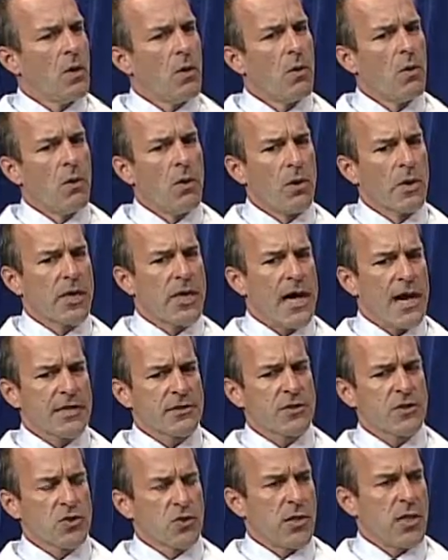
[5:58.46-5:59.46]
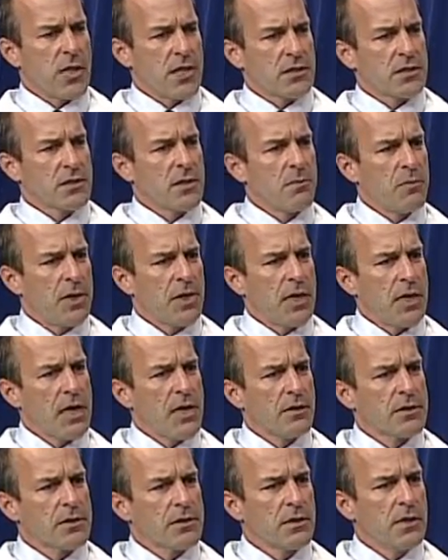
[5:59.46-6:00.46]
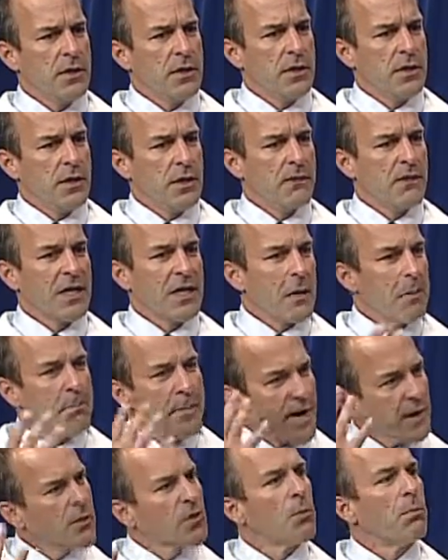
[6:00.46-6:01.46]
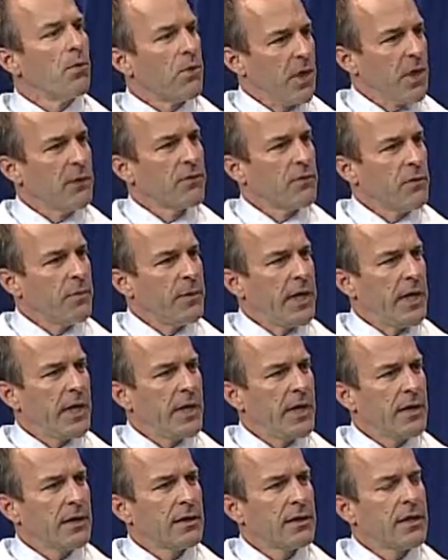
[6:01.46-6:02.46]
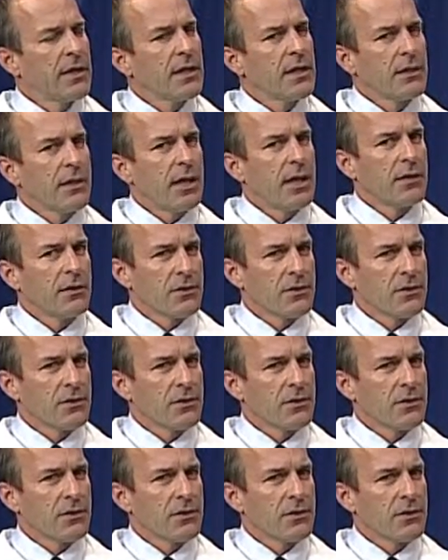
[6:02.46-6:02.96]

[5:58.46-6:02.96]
or concentrating on something else? Do you even get a mental break from that? I think that